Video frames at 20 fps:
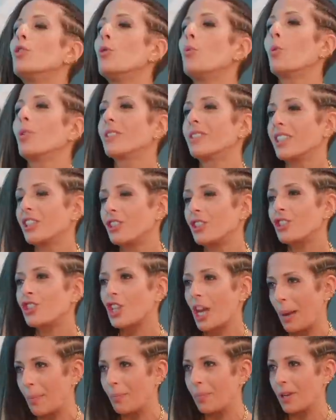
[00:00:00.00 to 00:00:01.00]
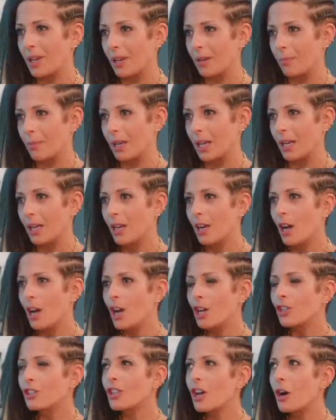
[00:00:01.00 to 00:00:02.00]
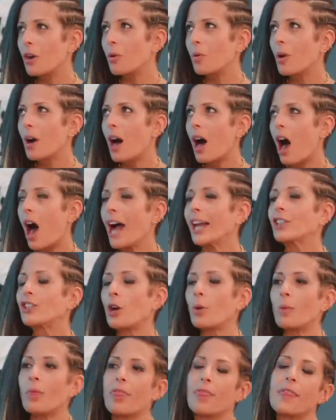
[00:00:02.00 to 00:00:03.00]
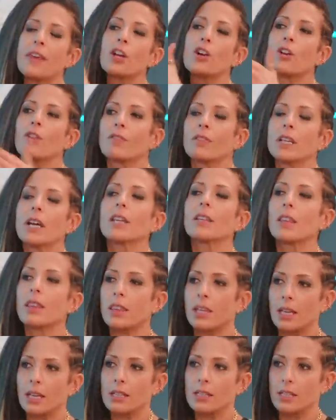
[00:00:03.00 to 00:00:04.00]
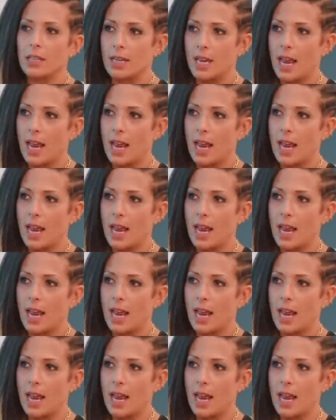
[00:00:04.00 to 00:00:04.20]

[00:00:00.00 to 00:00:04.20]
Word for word: you wanting to champion me. So I don't think of the other thing as a